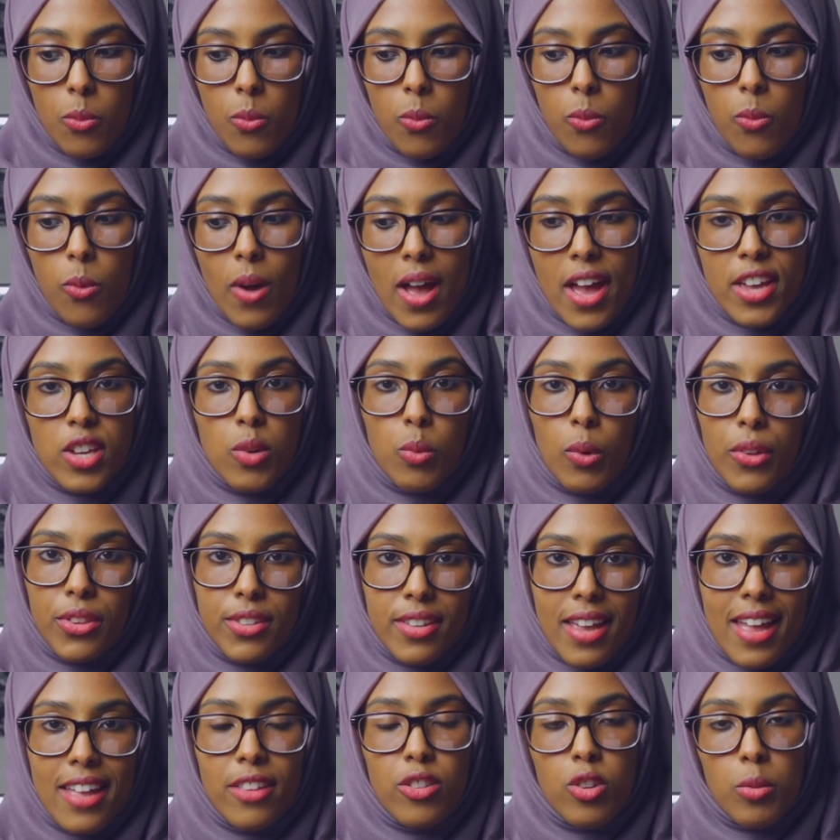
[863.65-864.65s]
where you want
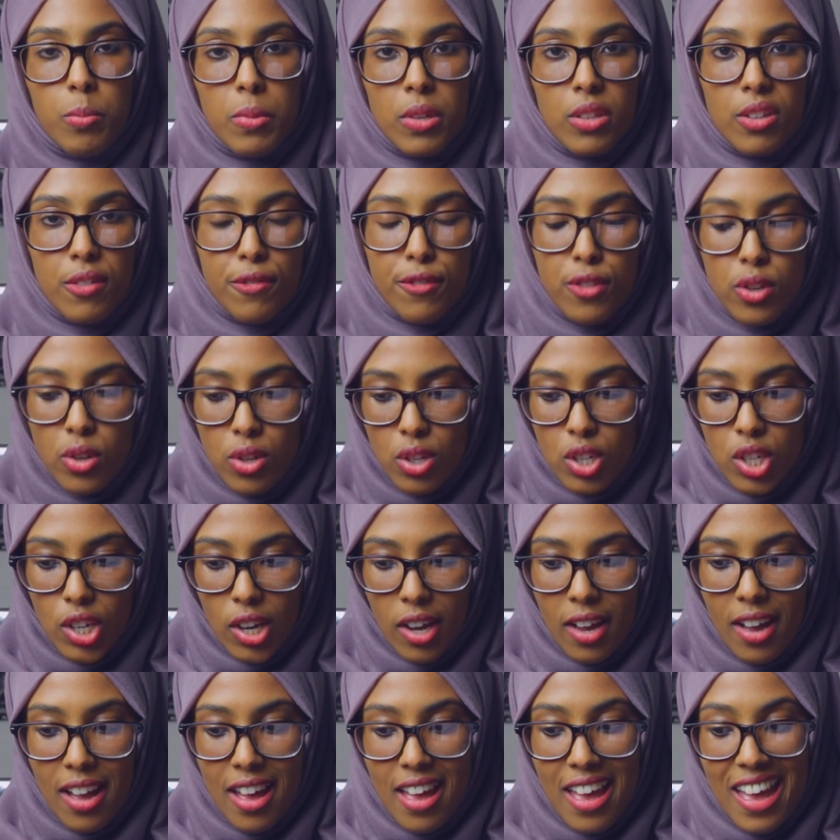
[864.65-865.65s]
to end up in the
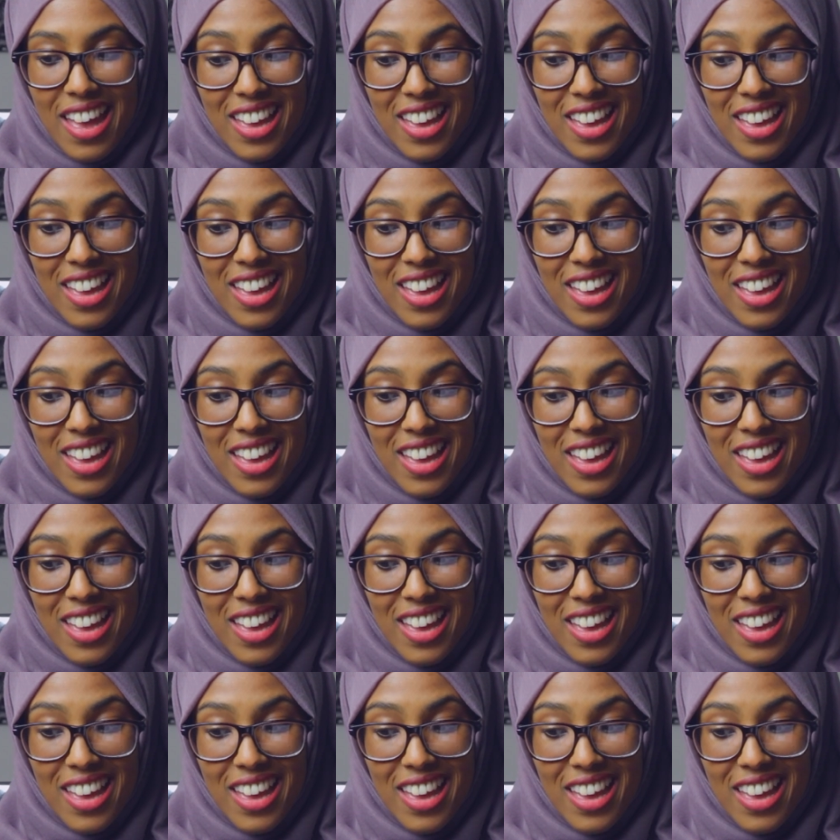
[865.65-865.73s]
future,